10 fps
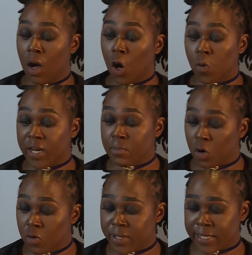Only
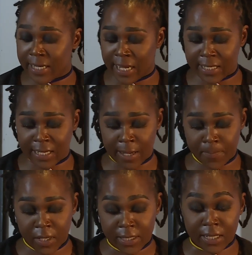moments later
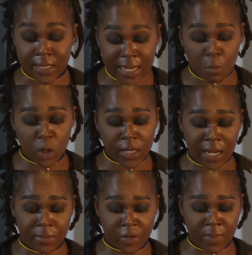did someone
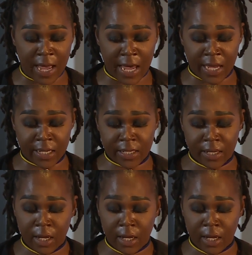come to my aid,